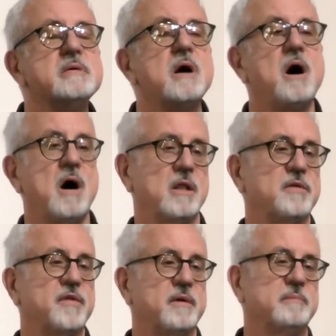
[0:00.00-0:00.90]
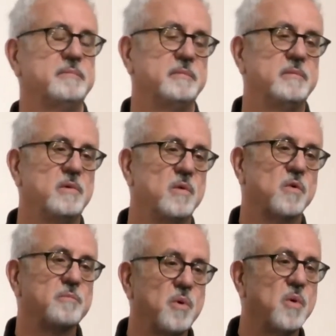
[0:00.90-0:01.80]
All of them were
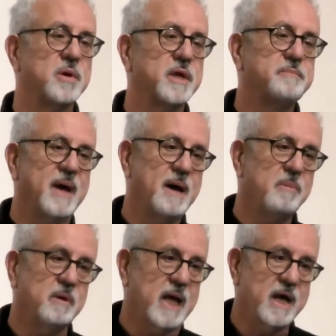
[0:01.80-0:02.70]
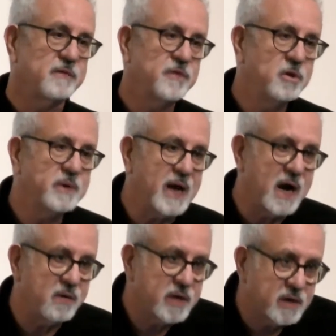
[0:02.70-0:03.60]
born at Babel out of human
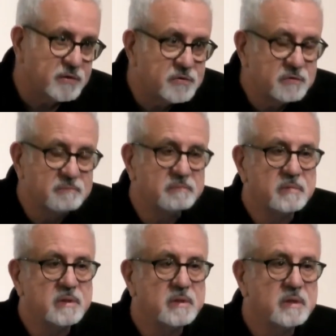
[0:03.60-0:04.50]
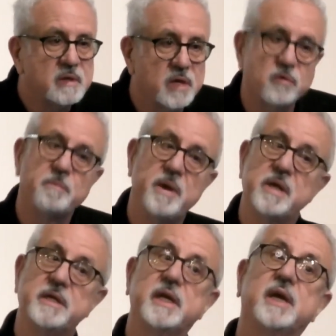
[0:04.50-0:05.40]
arrogance, in
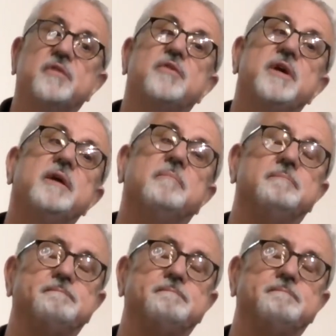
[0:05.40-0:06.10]
rebellion against him.